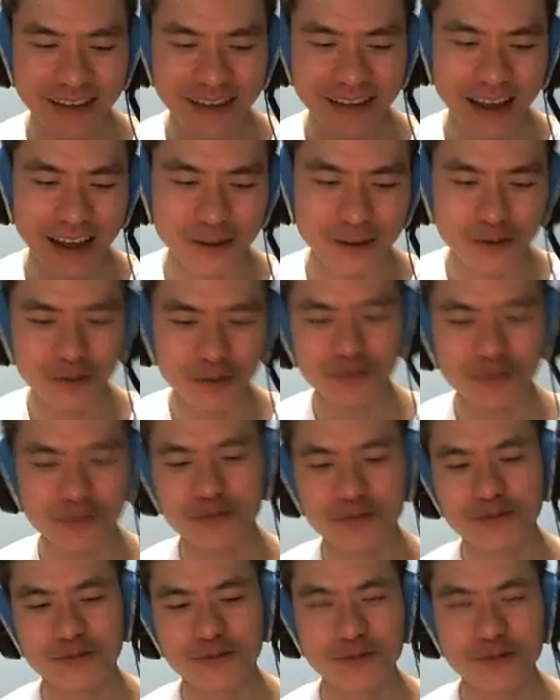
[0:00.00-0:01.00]
don't know
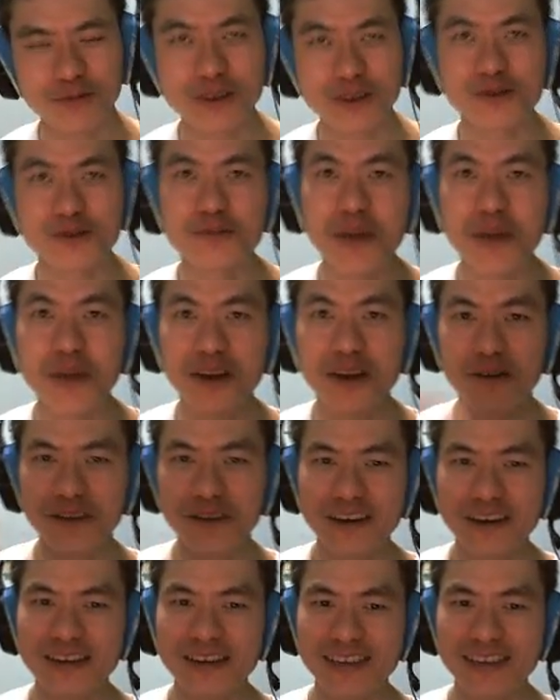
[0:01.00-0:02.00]
what to make of
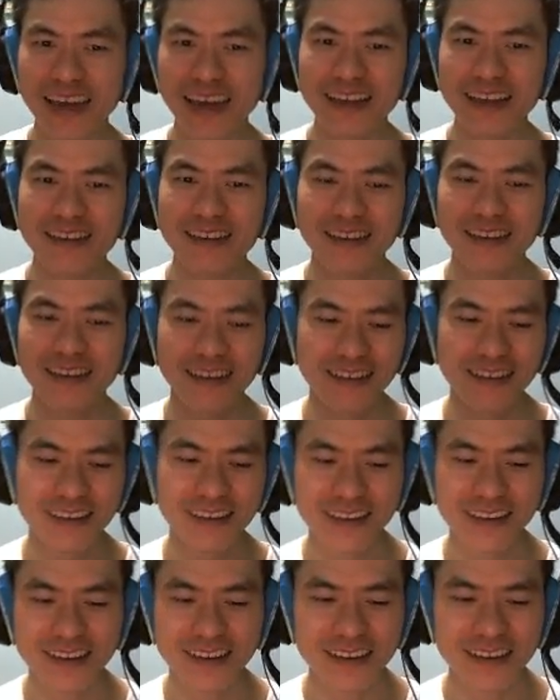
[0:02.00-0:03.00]
her yet.
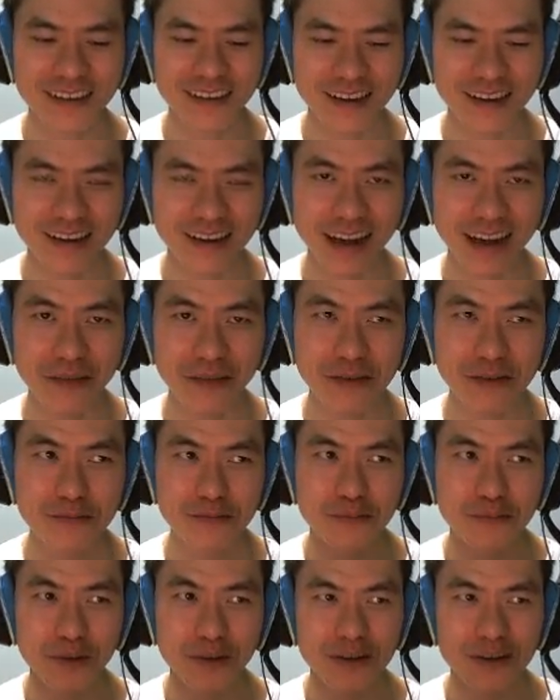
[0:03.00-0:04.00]
I haven't
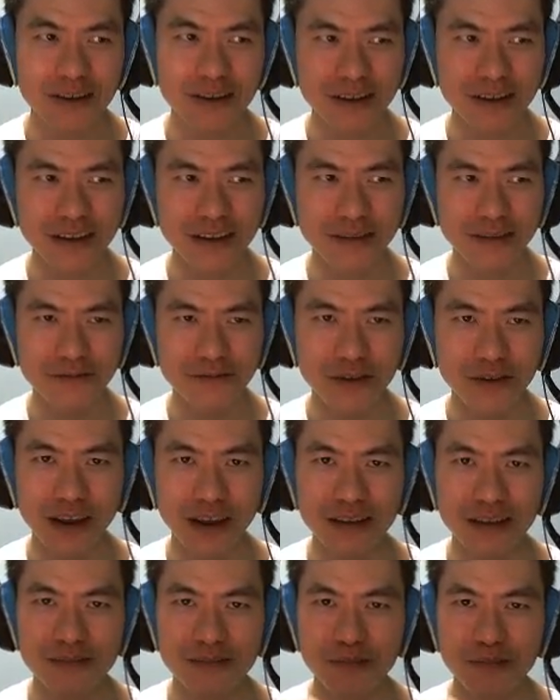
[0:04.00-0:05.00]
brought her in for like
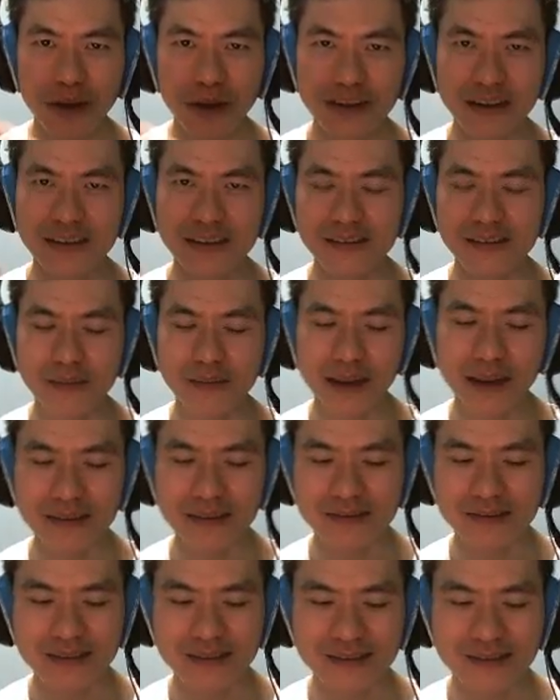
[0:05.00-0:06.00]
practical
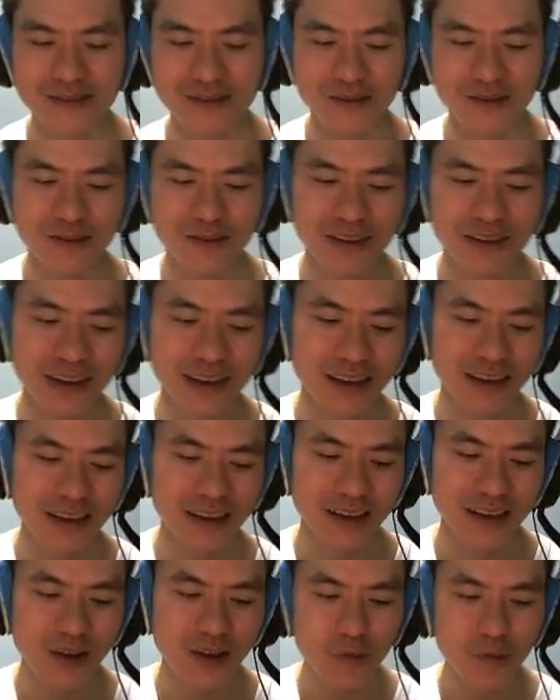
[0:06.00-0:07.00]
battles, so
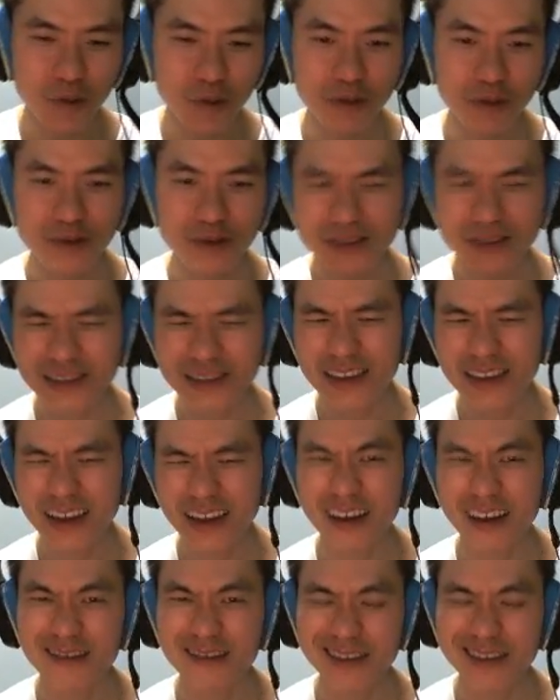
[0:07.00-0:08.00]
we will see
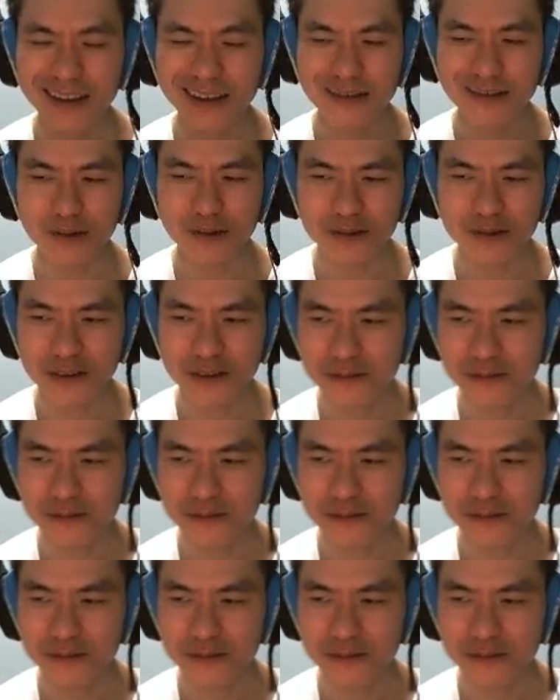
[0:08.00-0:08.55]
how that goes.